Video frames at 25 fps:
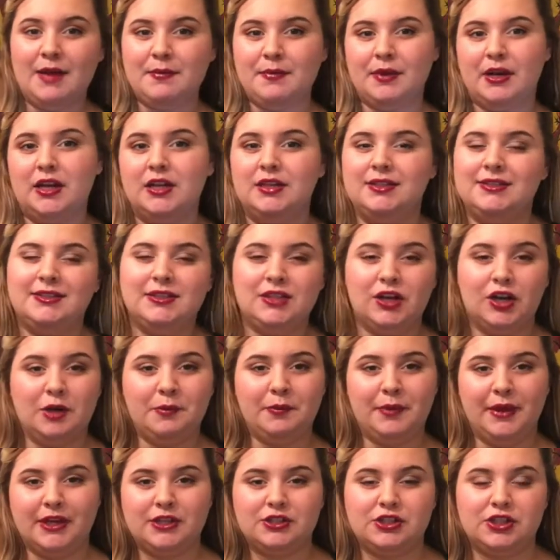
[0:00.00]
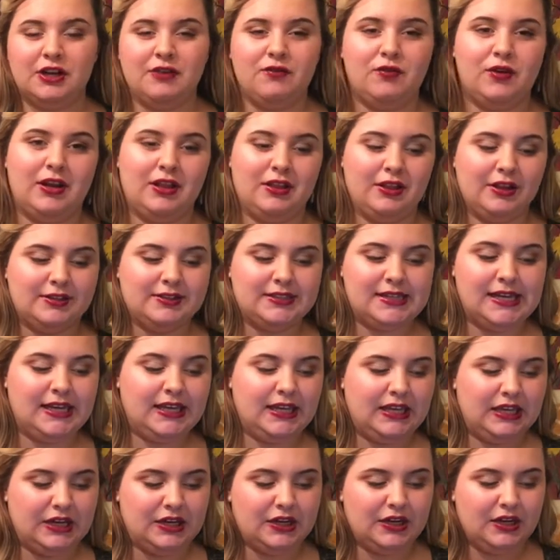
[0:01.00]
I'm going to insert a picture of what it looks like
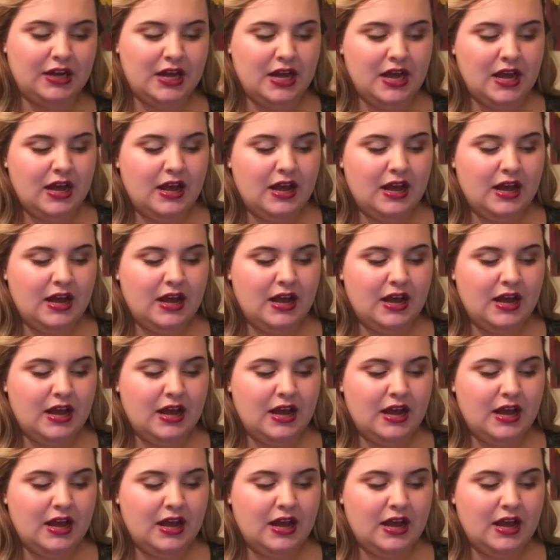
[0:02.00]
here.